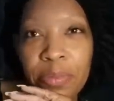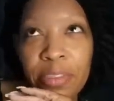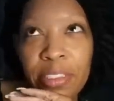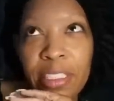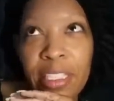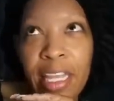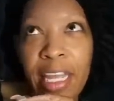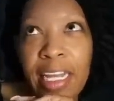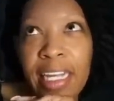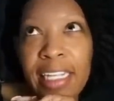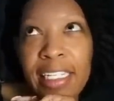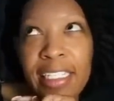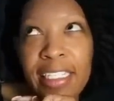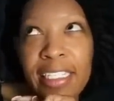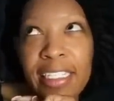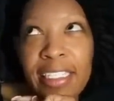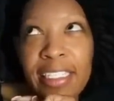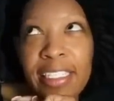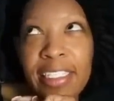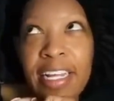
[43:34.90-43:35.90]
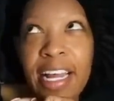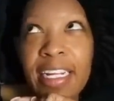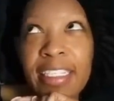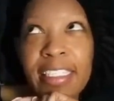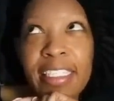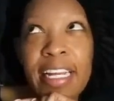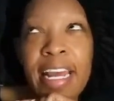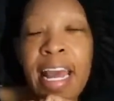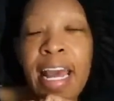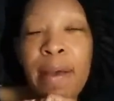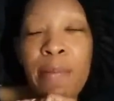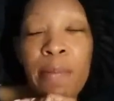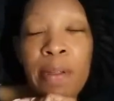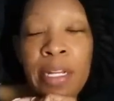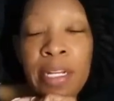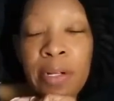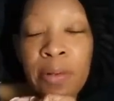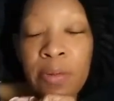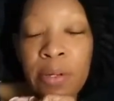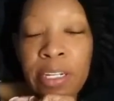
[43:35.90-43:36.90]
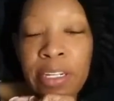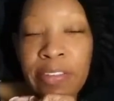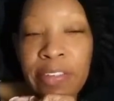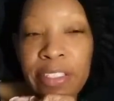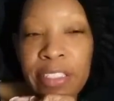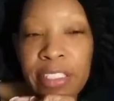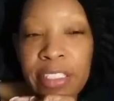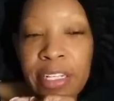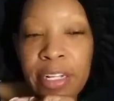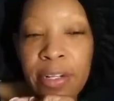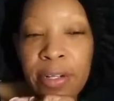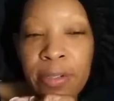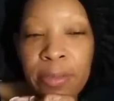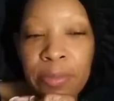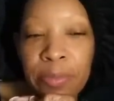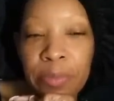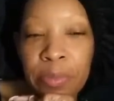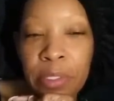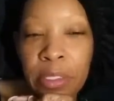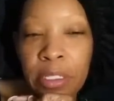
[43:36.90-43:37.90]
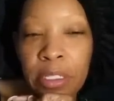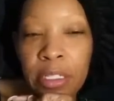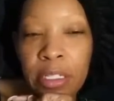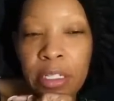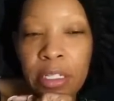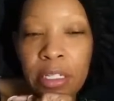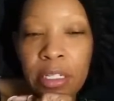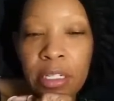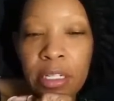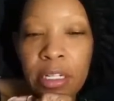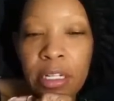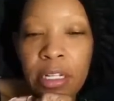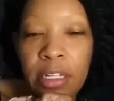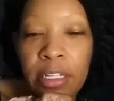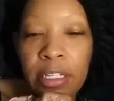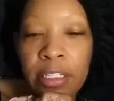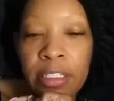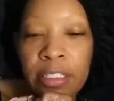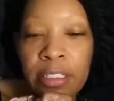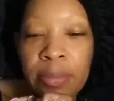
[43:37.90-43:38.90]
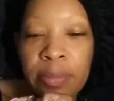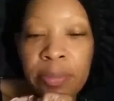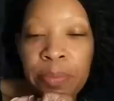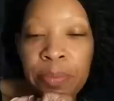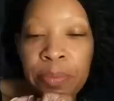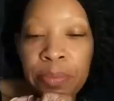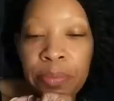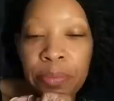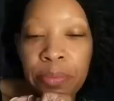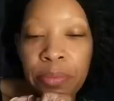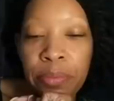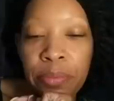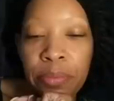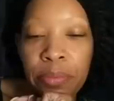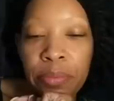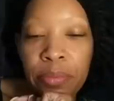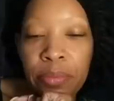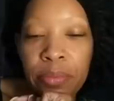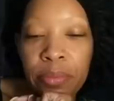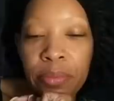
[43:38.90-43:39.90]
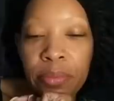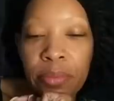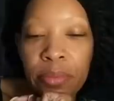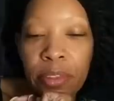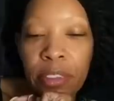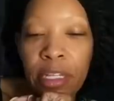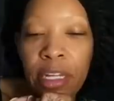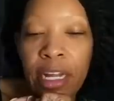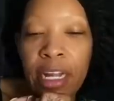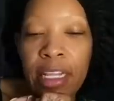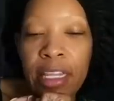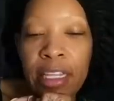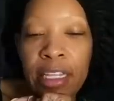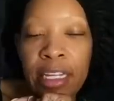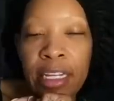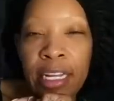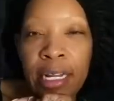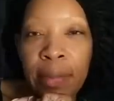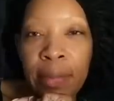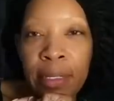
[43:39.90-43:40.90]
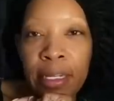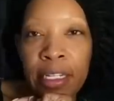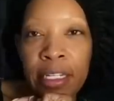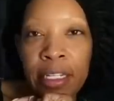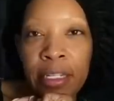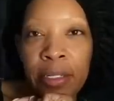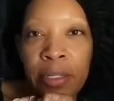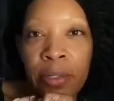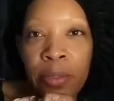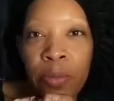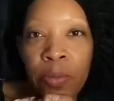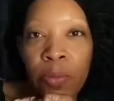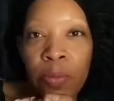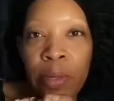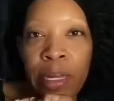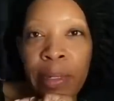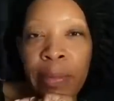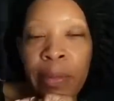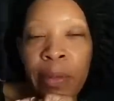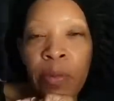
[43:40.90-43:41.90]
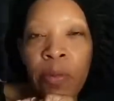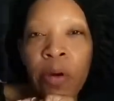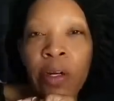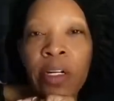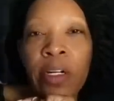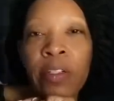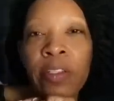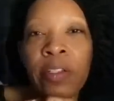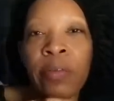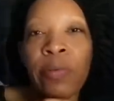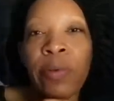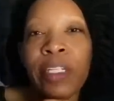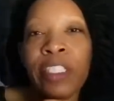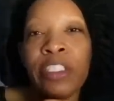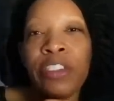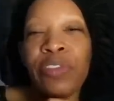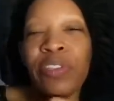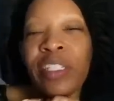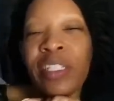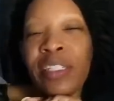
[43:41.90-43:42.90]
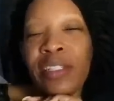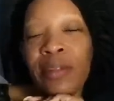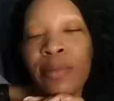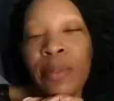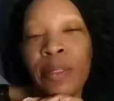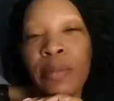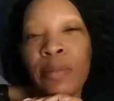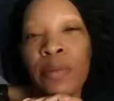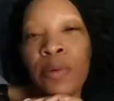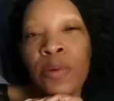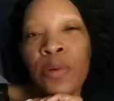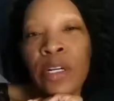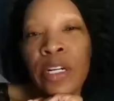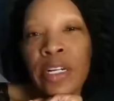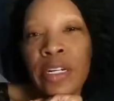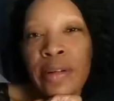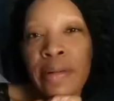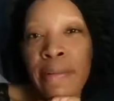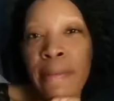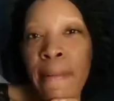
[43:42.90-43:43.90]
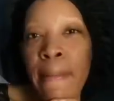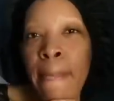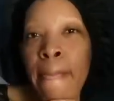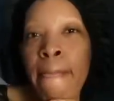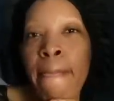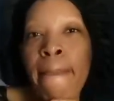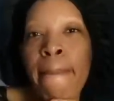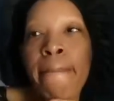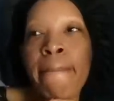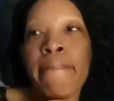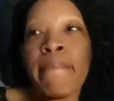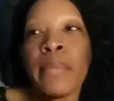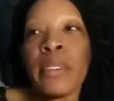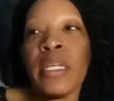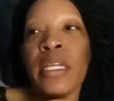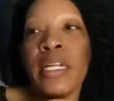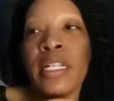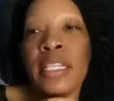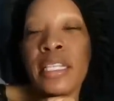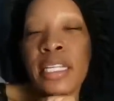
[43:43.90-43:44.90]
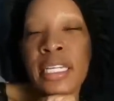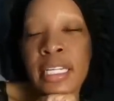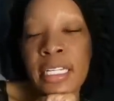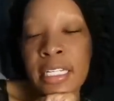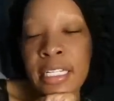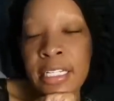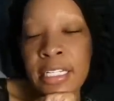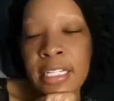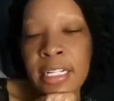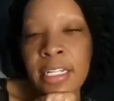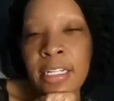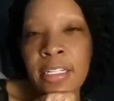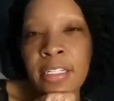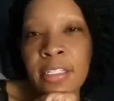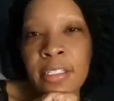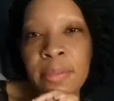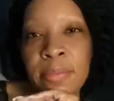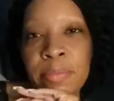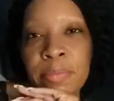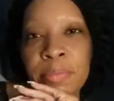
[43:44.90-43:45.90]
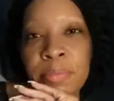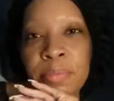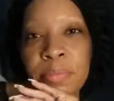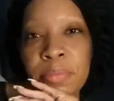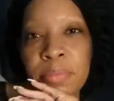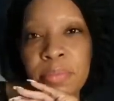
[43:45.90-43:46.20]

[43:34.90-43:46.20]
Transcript: like this is actually happening or whatever. So um I think I'm gonna maybe work on the registry a little bit more and then um